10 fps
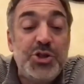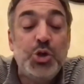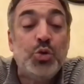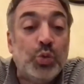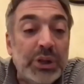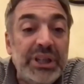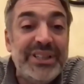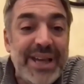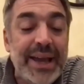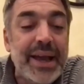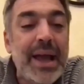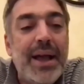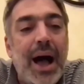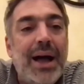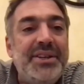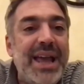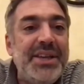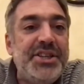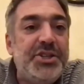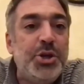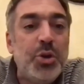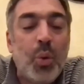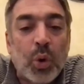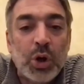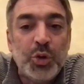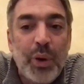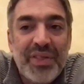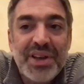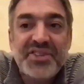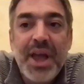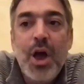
to really take D.AI.SY to the world with us.